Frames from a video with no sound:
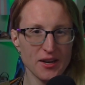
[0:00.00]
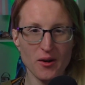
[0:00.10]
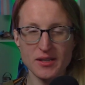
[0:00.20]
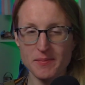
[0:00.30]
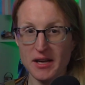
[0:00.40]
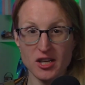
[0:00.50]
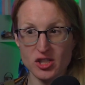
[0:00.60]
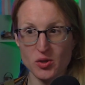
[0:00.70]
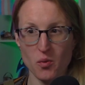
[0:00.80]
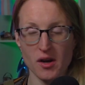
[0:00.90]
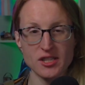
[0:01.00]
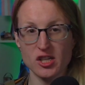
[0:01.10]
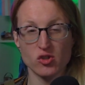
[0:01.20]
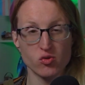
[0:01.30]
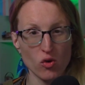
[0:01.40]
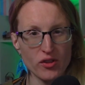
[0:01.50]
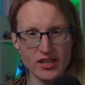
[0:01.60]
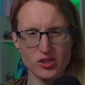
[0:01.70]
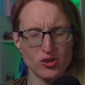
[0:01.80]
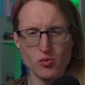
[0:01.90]
You know, is it because you want to control
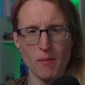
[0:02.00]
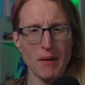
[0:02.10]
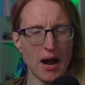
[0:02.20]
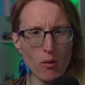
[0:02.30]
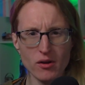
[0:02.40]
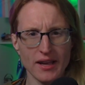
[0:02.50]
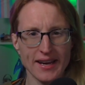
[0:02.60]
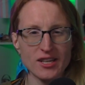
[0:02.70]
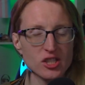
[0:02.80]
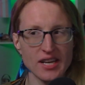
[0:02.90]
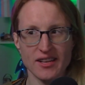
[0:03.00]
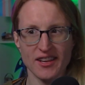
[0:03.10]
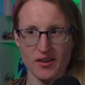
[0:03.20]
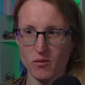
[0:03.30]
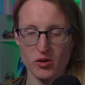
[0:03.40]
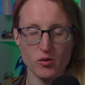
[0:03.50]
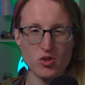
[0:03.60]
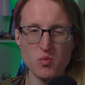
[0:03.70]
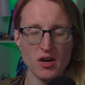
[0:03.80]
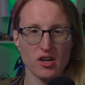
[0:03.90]
things, you just want power? Like, he's just saying like, you
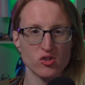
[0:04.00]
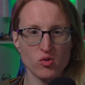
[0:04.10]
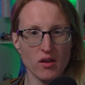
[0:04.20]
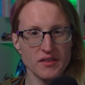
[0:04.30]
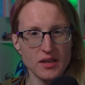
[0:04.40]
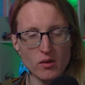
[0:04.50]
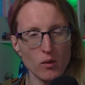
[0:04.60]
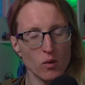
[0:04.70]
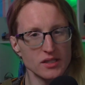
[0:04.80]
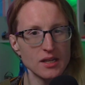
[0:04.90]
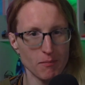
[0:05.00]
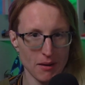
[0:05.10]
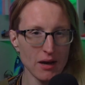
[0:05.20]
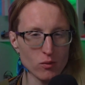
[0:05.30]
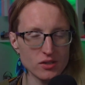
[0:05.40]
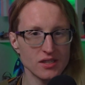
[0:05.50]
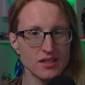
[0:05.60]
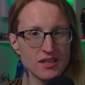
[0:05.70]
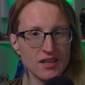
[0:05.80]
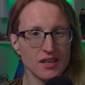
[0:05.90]
just want to control everything? Like, what's it about?
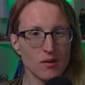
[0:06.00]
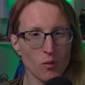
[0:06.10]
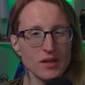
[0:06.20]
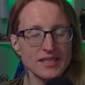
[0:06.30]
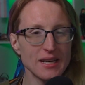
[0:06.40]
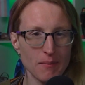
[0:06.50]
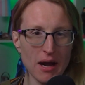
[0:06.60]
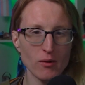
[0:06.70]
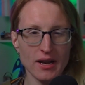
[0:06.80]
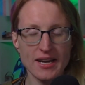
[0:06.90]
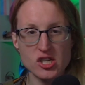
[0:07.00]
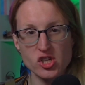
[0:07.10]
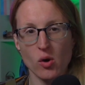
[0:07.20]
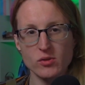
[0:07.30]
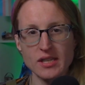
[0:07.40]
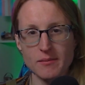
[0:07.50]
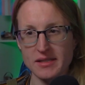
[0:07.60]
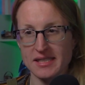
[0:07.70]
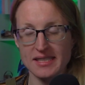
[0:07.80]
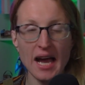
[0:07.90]
What's it about? And he shows him
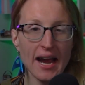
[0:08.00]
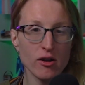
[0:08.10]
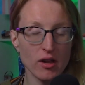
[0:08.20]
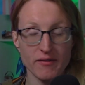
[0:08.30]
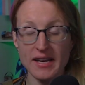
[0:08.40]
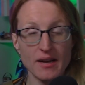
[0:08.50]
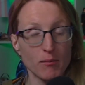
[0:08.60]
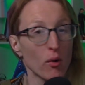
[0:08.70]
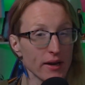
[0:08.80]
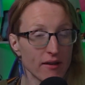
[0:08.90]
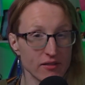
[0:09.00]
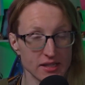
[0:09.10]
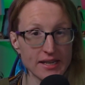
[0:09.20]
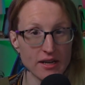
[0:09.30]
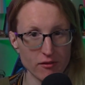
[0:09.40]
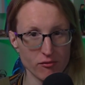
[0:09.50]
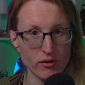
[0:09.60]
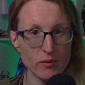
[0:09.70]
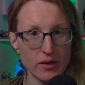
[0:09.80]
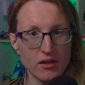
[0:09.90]
his entire life, again, poking at this idea of
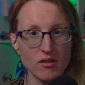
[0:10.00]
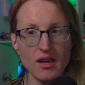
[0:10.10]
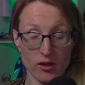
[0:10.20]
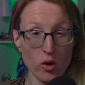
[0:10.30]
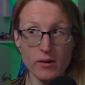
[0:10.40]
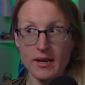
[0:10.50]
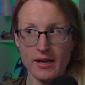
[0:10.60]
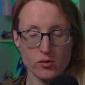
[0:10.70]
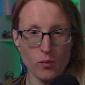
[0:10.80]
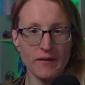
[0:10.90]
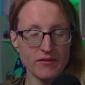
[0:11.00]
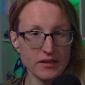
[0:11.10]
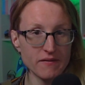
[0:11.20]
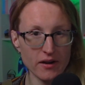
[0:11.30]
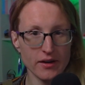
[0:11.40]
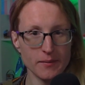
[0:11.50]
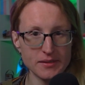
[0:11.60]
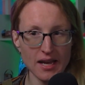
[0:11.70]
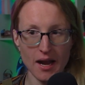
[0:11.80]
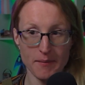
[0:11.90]
free will. And Loki gets rightfully very
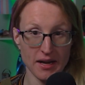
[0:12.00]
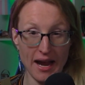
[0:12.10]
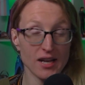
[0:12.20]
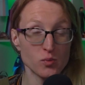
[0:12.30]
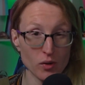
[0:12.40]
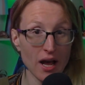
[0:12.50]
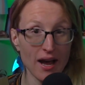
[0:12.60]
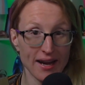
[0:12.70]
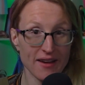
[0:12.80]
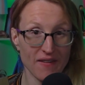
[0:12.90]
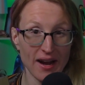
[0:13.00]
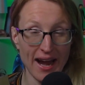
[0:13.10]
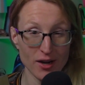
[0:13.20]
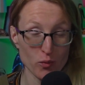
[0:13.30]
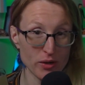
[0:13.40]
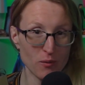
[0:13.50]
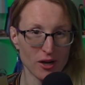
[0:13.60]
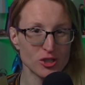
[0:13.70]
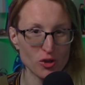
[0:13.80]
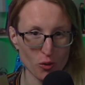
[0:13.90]
upset. I mean, as would I, if I had to
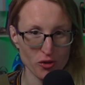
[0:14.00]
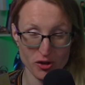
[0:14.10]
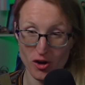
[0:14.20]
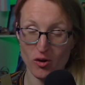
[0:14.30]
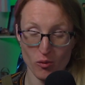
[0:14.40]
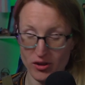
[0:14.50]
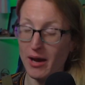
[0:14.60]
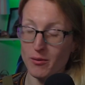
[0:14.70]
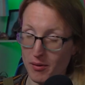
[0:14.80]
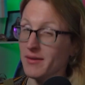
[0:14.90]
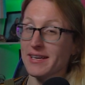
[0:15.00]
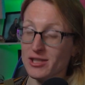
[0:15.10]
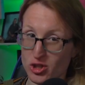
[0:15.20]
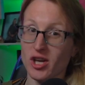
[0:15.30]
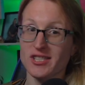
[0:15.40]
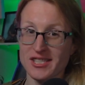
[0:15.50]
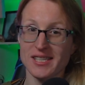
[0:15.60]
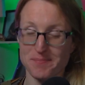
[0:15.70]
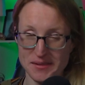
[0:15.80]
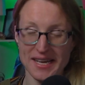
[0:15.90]
rewatch Thor the Dark World, I would probably get just as
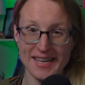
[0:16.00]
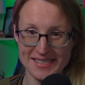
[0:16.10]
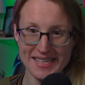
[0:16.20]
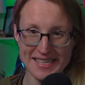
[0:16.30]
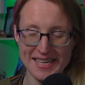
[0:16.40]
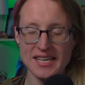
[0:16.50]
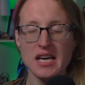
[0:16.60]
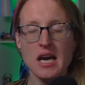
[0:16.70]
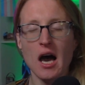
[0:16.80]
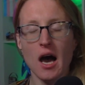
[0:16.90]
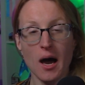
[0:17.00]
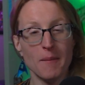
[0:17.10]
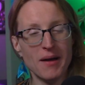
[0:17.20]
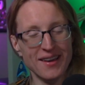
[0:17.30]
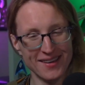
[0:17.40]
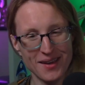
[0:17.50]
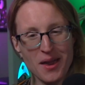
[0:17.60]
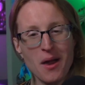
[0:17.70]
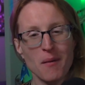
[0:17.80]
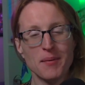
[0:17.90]
upset as he did.
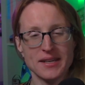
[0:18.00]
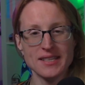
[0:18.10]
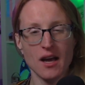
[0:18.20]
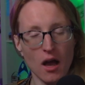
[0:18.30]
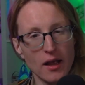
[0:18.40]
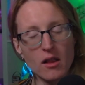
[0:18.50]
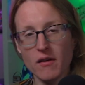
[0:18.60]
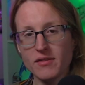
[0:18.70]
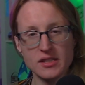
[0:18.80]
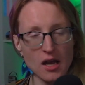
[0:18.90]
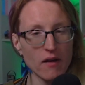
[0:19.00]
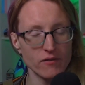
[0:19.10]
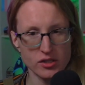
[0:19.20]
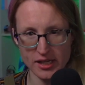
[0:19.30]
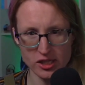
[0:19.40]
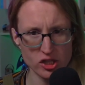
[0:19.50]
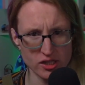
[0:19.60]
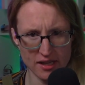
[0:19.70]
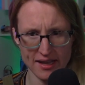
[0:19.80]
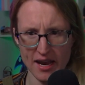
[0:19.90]
But I love this
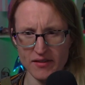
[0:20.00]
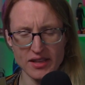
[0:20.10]
conversation that they have.